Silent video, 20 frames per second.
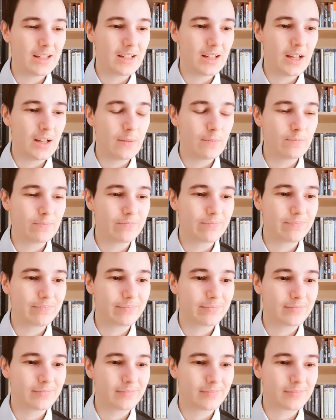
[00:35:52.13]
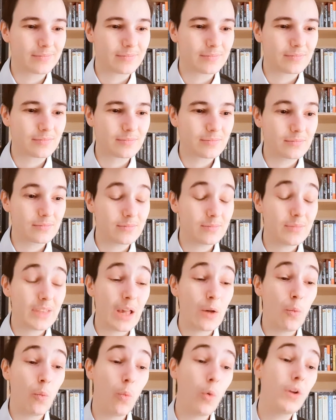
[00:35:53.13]
Um,
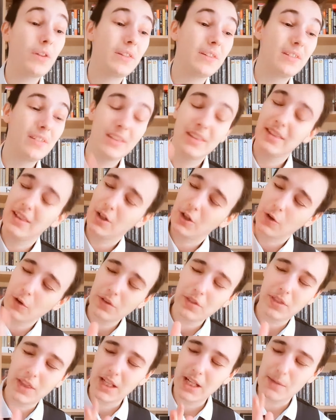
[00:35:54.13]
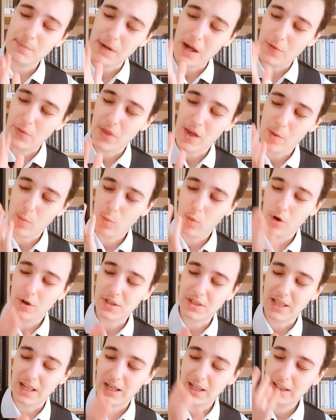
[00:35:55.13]
what the good thing about that
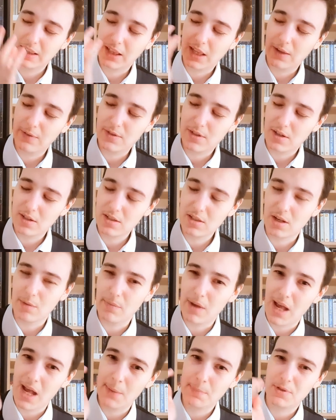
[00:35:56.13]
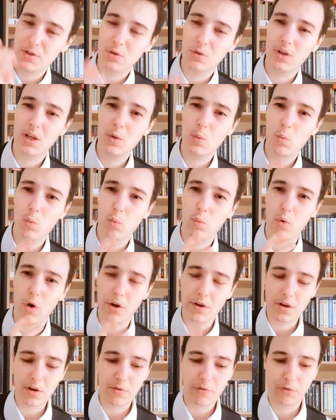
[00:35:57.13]
was that it gives us some absolutely
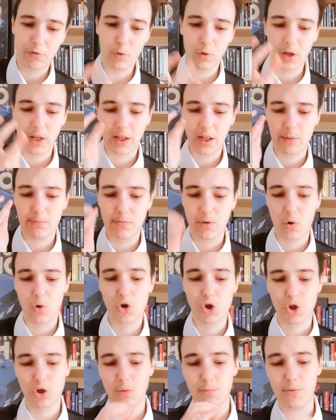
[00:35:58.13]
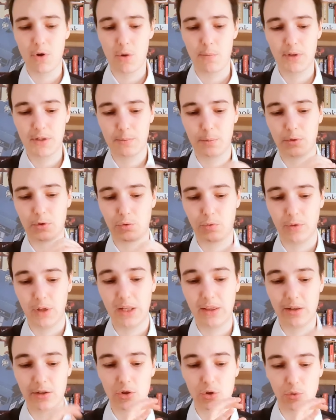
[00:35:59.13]
wonderful like emotional moments
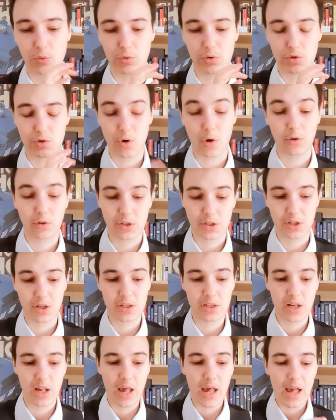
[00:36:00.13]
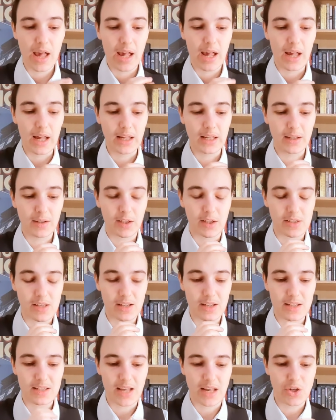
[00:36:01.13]
between the two doctors because eh,
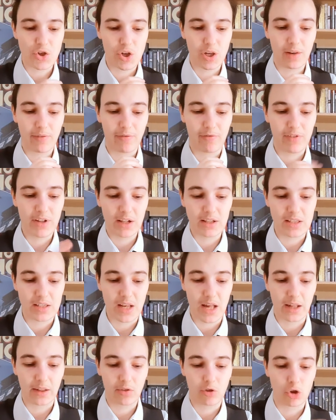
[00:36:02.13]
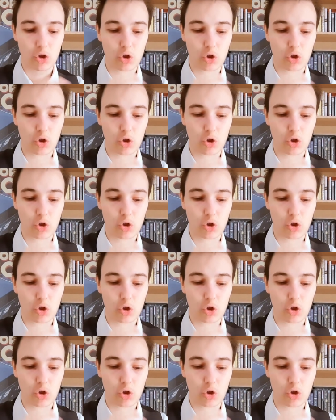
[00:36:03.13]
it essentially feels like the